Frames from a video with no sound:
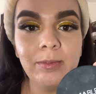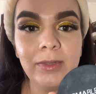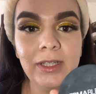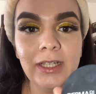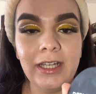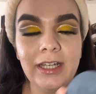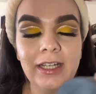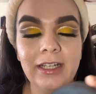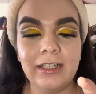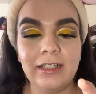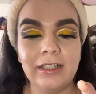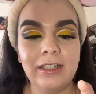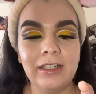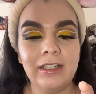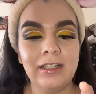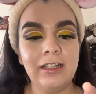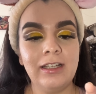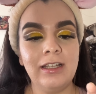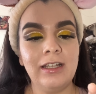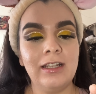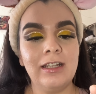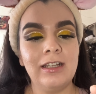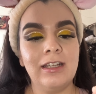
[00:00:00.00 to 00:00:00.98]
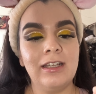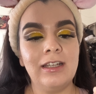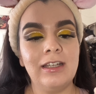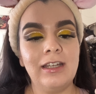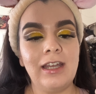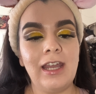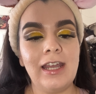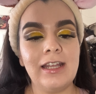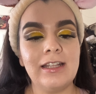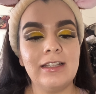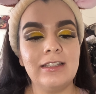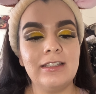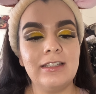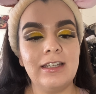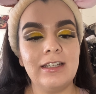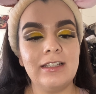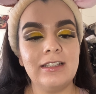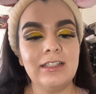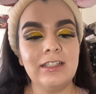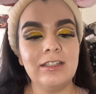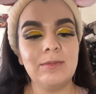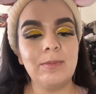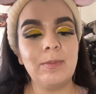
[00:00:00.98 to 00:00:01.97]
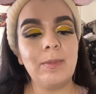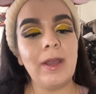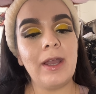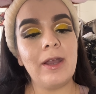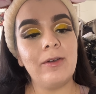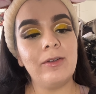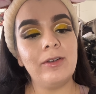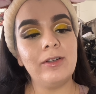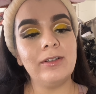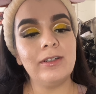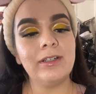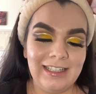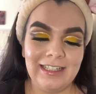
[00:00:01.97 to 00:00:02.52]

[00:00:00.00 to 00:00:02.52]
Blend Intense Powder.